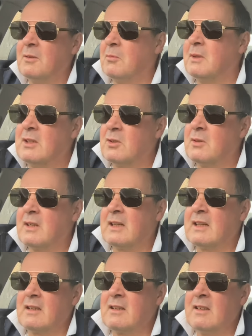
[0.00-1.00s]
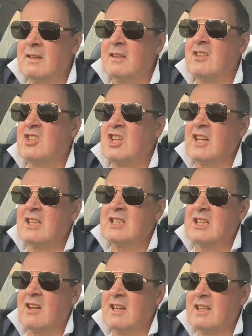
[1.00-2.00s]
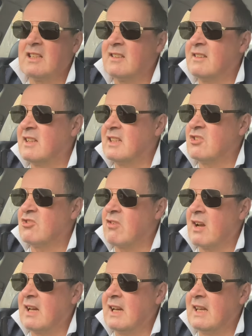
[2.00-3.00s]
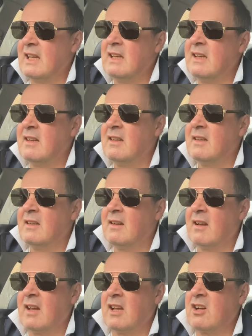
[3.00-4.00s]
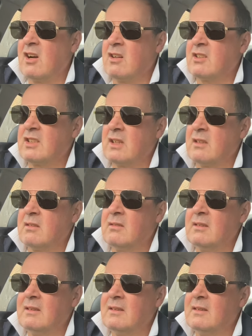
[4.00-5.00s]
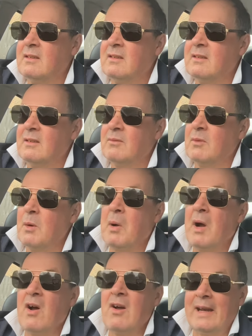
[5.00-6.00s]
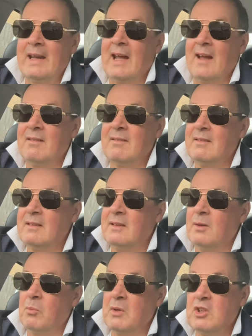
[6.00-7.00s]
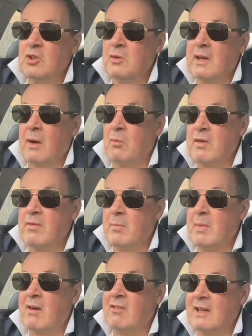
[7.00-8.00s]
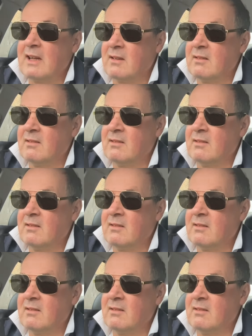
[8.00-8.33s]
the genocide, the Israeli, like Gaza. We're part of that. We do that with America.